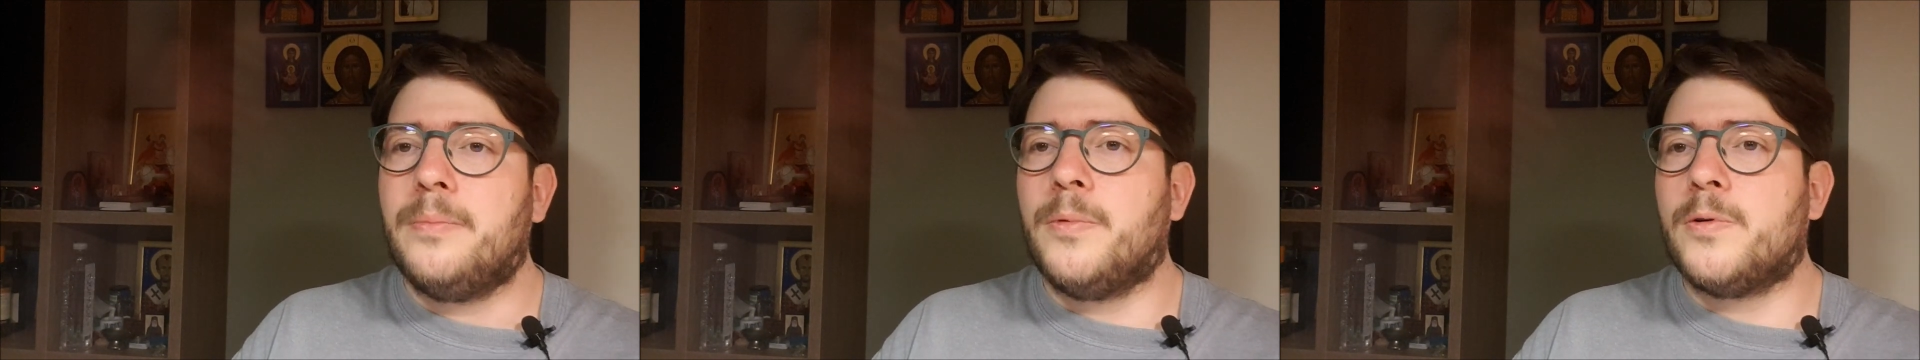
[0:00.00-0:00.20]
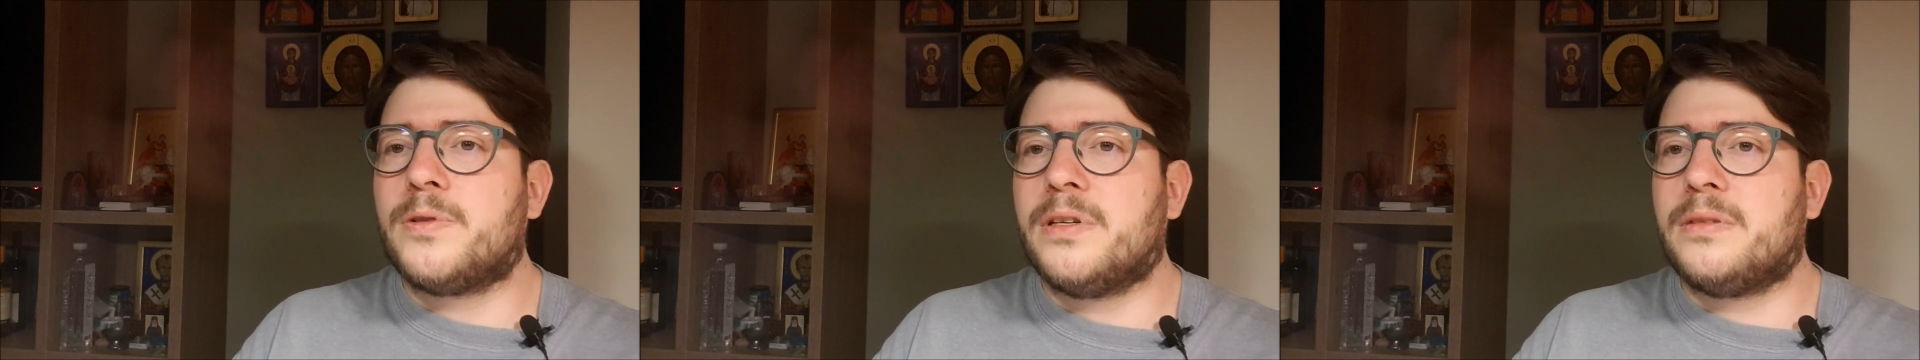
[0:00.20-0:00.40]

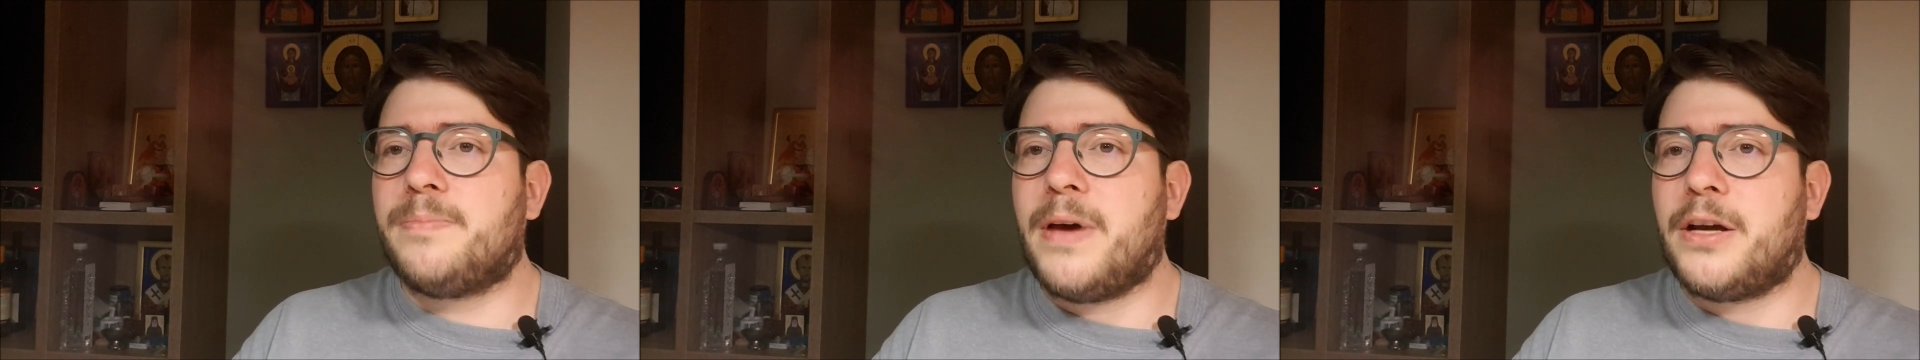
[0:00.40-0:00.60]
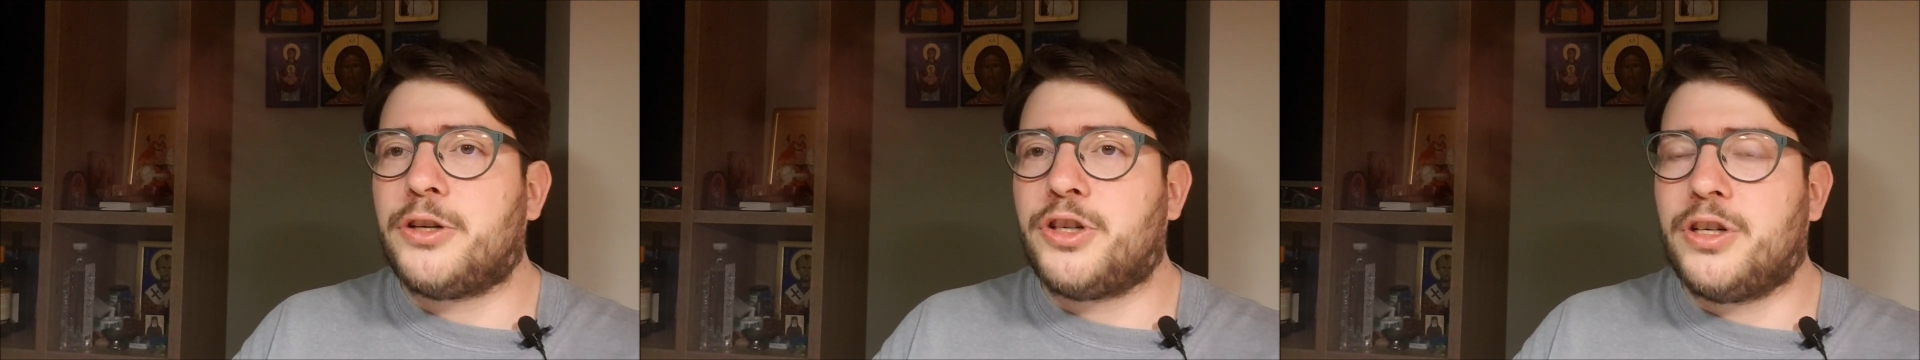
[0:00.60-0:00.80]
most
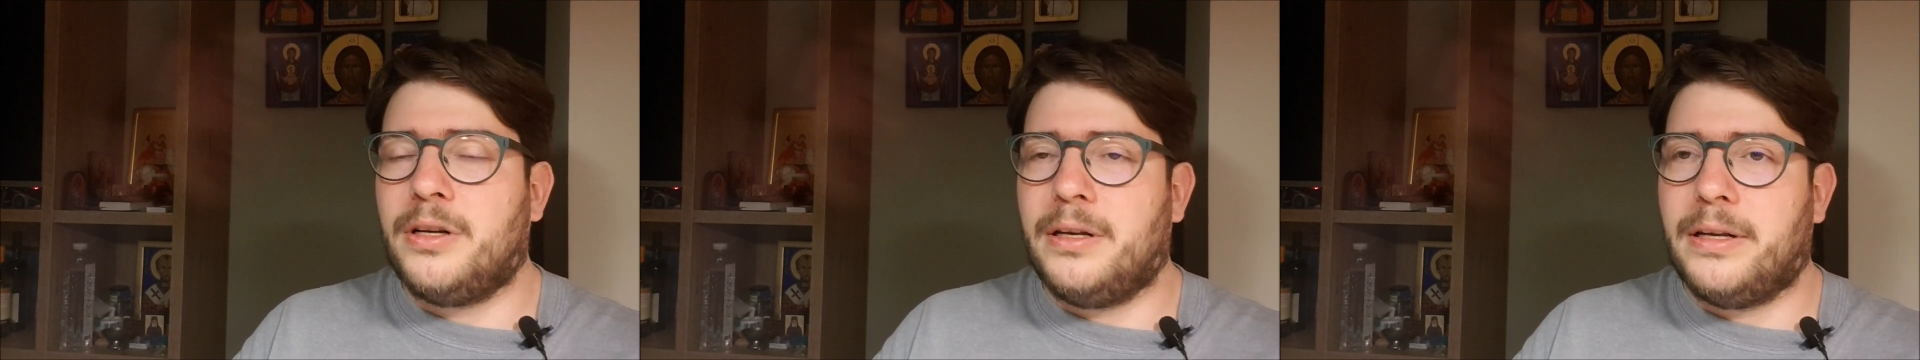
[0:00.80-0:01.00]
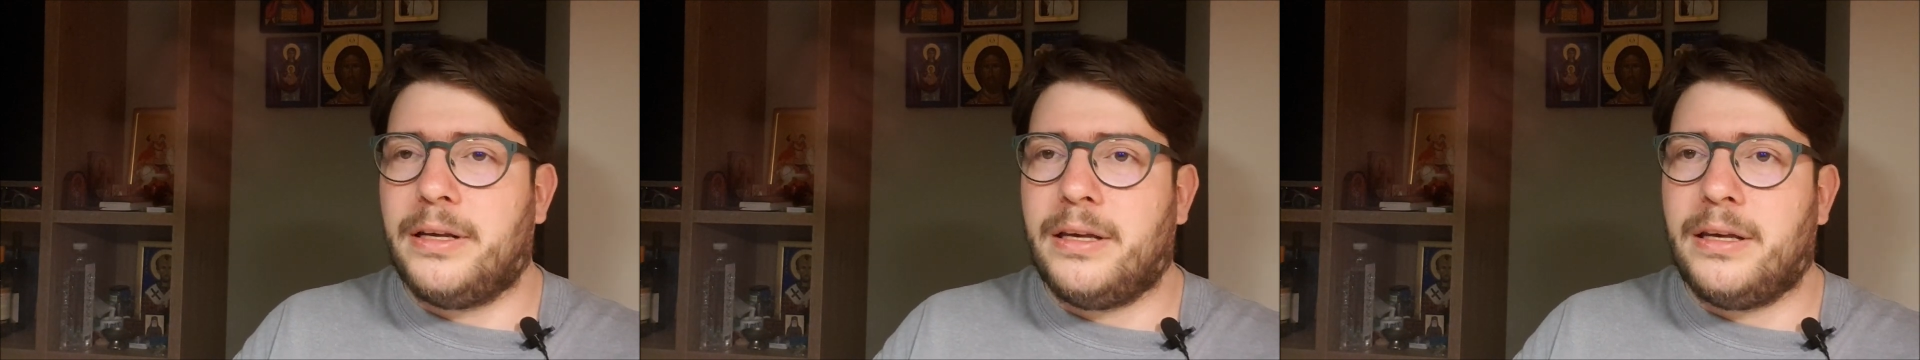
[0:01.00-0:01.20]

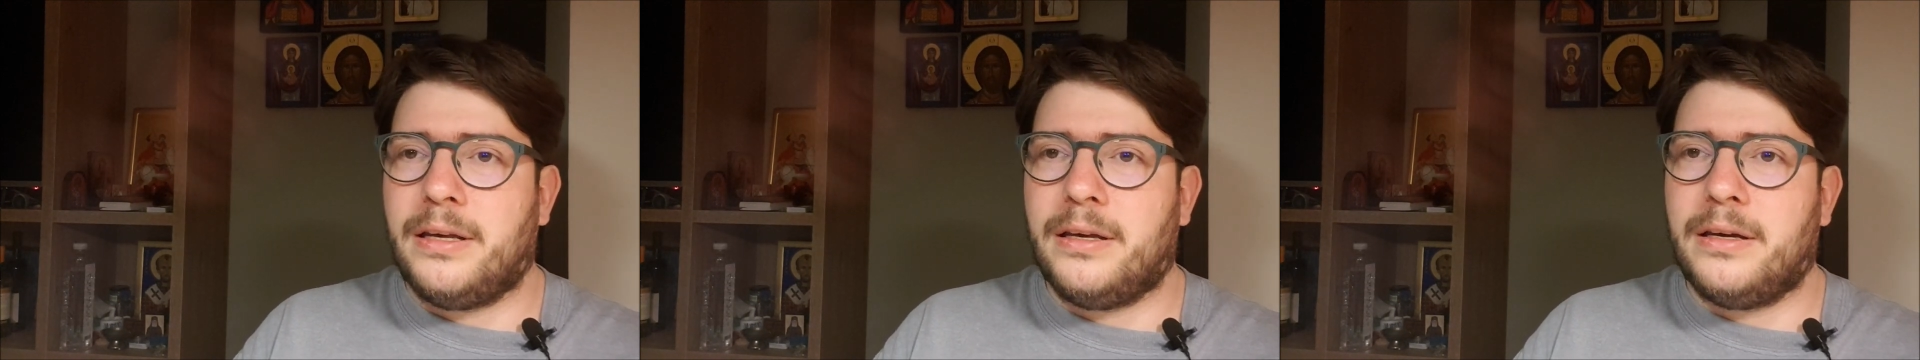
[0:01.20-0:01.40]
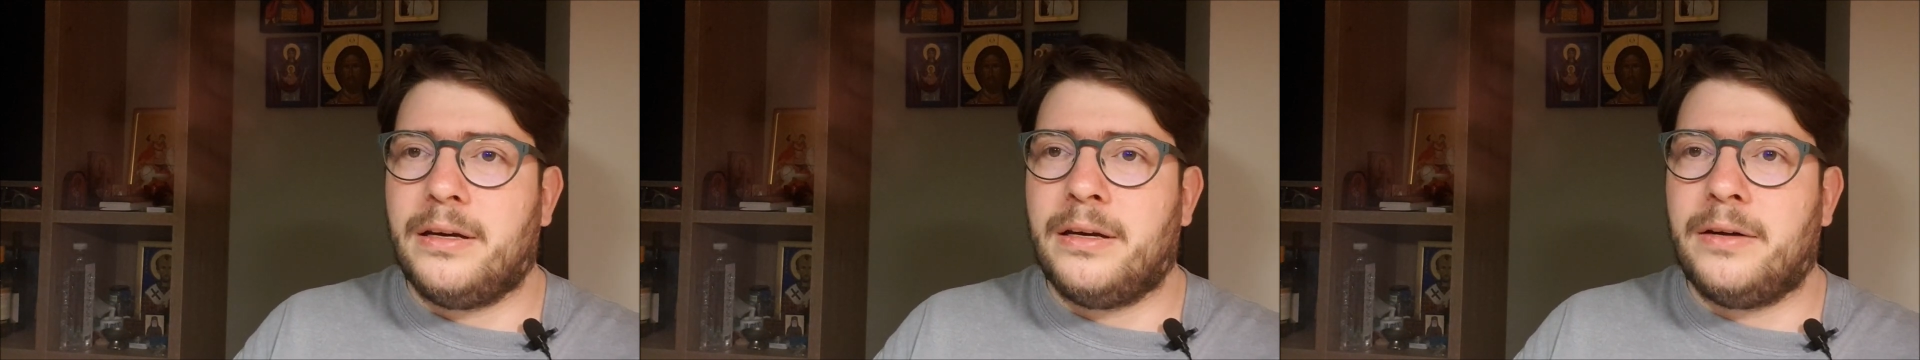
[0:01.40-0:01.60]

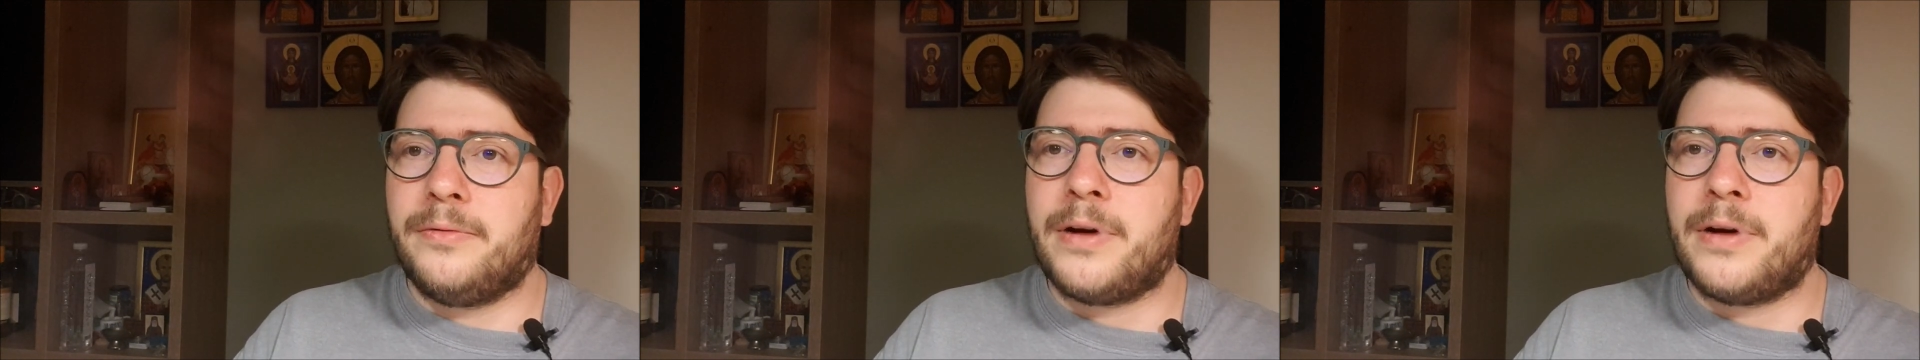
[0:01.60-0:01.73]
especially uh,